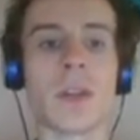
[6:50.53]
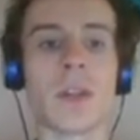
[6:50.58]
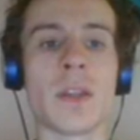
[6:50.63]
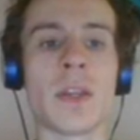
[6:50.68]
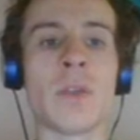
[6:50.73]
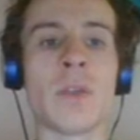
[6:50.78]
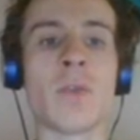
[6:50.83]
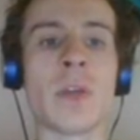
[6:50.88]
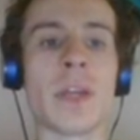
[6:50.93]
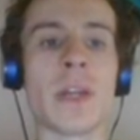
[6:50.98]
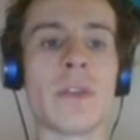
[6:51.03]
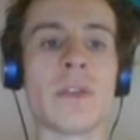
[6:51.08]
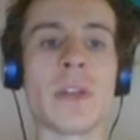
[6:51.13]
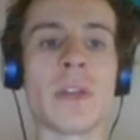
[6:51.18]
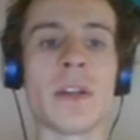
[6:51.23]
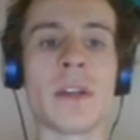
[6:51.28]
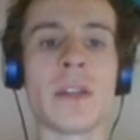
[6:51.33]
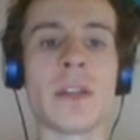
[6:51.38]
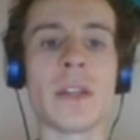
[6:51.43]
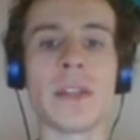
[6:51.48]
what I've
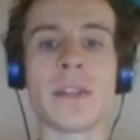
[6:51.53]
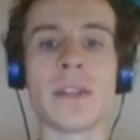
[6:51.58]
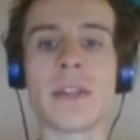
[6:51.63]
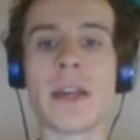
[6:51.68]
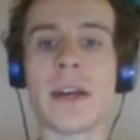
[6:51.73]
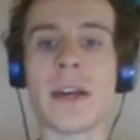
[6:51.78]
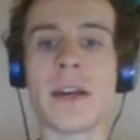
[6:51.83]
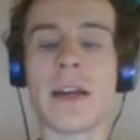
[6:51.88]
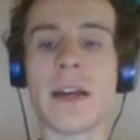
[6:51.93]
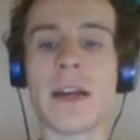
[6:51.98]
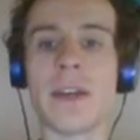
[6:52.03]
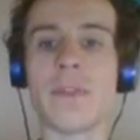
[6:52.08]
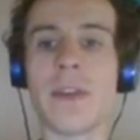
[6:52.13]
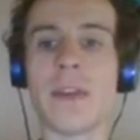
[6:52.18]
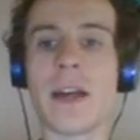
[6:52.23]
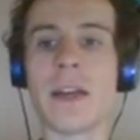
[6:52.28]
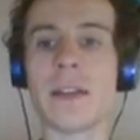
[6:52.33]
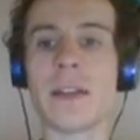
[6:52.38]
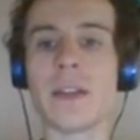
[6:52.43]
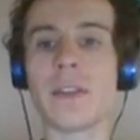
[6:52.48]
done is that I've
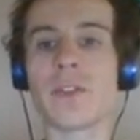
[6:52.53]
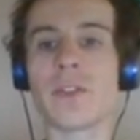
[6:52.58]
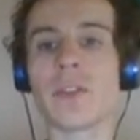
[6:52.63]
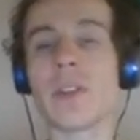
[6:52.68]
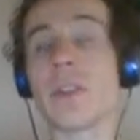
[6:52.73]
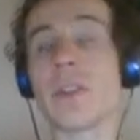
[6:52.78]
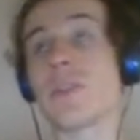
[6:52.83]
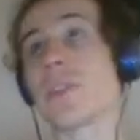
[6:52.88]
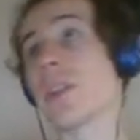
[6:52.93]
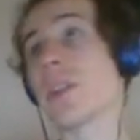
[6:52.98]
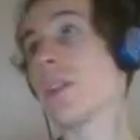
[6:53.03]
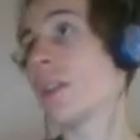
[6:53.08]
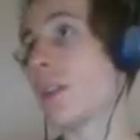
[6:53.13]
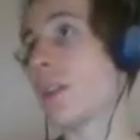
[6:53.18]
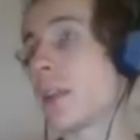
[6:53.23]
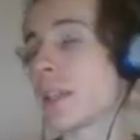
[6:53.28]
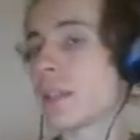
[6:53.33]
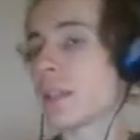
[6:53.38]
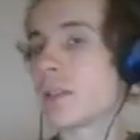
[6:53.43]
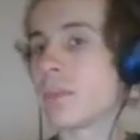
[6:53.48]
added. So there's still
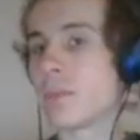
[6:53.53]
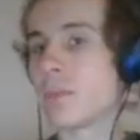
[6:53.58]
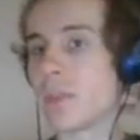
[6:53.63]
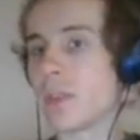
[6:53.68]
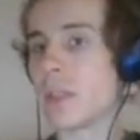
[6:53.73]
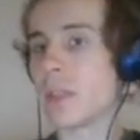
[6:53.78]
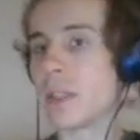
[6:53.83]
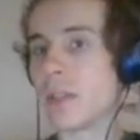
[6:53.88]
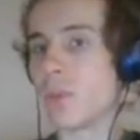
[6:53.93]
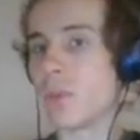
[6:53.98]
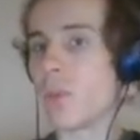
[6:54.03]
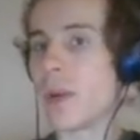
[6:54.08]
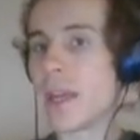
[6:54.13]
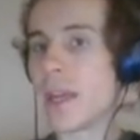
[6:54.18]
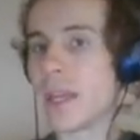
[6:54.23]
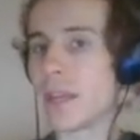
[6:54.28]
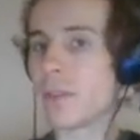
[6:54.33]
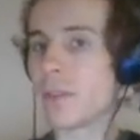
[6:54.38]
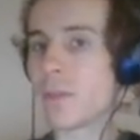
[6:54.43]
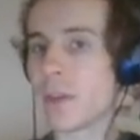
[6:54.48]
like in the
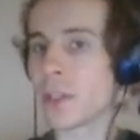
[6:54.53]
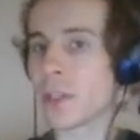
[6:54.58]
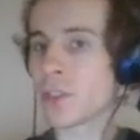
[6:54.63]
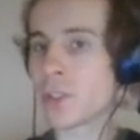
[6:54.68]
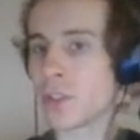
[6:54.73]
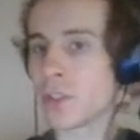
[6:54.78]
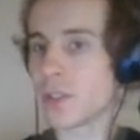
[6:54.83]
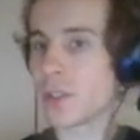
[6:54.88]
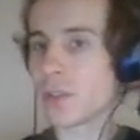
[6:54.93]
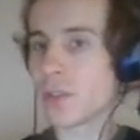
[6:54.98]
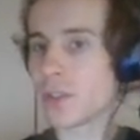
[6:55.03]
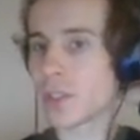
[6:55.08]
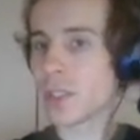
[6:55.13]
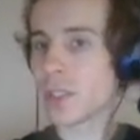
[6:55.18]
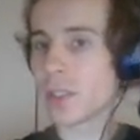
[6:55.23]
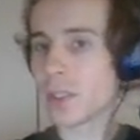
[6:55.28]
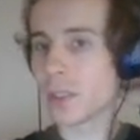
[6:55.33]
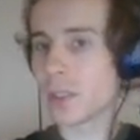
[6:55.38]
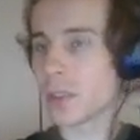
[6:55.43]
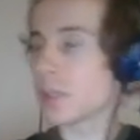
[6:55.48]
way it functions. There's
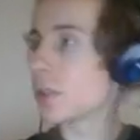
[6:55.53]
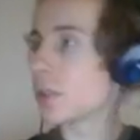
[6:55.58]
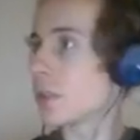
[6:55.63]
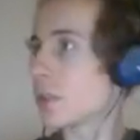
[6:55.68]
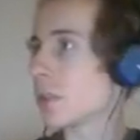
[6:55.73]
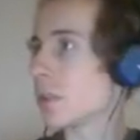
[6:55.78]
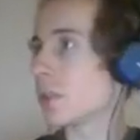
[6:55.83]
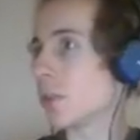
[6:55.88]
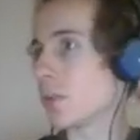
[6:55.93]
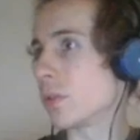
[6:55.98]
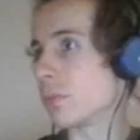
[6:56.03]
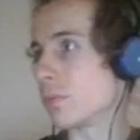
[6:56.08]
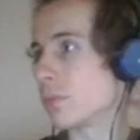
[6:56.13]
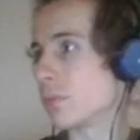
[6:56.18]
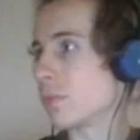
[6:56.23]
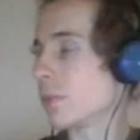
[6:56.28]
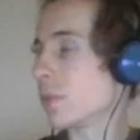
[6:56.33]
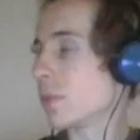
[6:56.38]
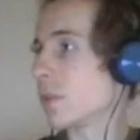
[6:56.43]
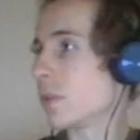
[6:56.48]
still
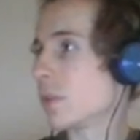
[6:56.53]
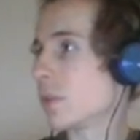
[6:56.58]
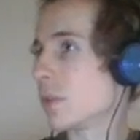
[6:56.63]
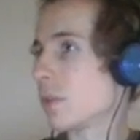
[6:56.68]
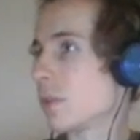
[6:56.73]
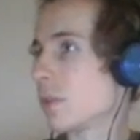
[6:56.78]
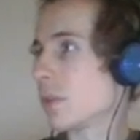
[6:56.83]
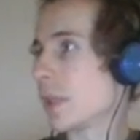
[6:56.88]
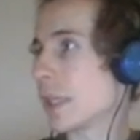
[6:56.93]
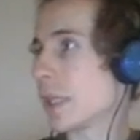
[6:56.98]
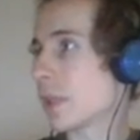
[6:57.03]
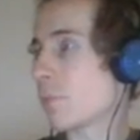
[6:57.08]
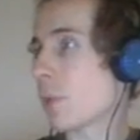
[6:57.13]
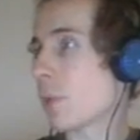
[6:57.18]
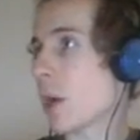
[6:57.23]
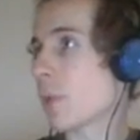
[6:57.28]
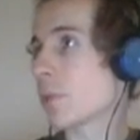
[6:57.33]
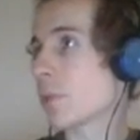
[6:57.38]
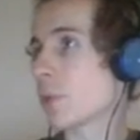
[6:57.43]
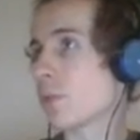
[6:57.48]
like
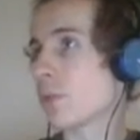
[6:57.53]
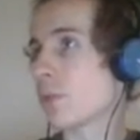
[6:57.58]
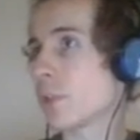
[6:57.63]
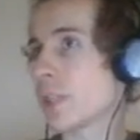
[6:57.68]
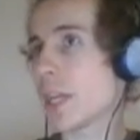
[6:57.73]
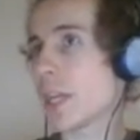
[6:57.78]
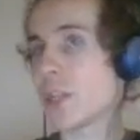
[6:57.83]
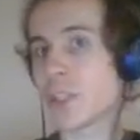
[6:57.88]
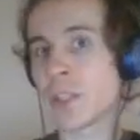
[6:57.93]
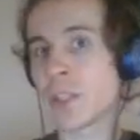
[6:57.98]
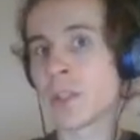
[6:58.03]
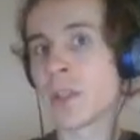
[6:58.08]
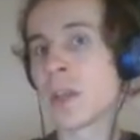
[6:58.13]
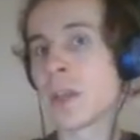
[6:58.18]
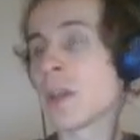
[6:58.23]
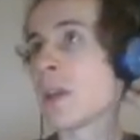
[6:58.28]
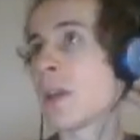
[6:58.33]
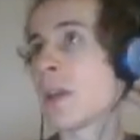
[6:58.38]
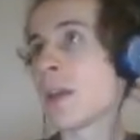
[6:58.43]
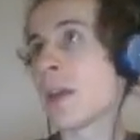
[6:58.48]
popular votation,
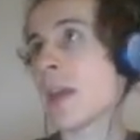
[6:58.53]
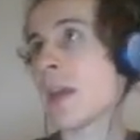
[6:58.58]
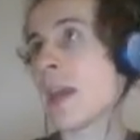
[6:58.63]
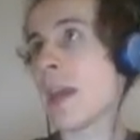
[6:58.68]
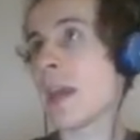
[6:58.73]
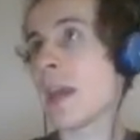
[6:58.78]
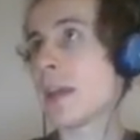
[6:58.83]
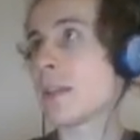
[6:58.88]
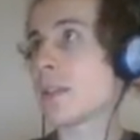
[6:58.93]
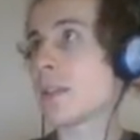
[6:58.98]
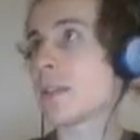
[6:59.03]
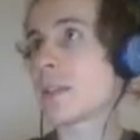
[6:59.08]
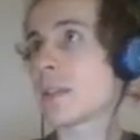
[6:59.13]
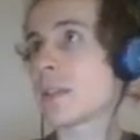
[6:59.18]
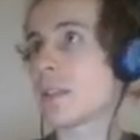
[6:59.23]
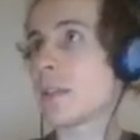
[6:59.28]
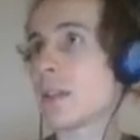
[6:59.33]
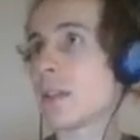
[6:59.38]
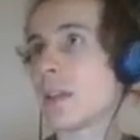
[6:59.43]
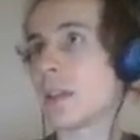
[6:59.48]
and
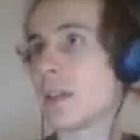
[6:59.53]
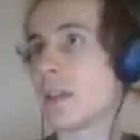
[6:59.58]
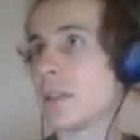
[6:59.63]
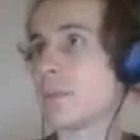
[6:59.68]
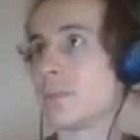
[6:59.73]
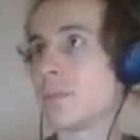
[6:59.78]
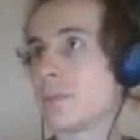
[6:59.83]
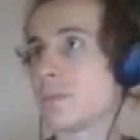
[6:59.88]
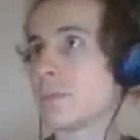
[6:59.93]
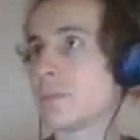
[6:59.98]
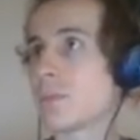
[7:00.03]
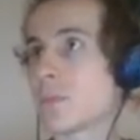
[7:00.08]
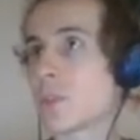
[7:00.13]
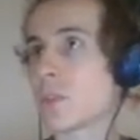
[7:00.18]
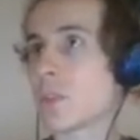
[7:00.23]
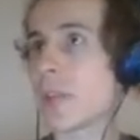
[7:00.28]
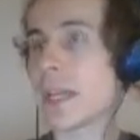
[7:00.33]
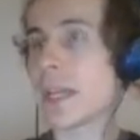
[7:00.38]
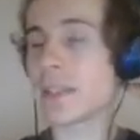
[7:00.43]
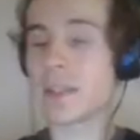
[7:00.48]

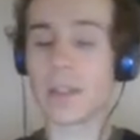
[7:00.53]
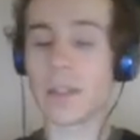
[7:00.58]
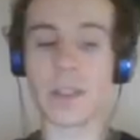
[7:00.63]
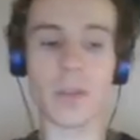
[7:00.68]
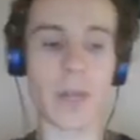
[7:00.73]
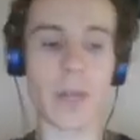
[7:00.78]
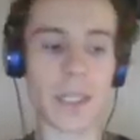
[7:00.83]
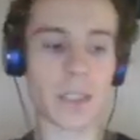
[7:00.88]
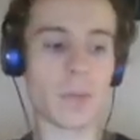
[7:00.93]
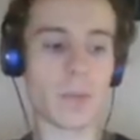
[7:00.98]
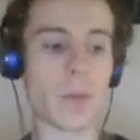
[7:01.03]
so that's the direct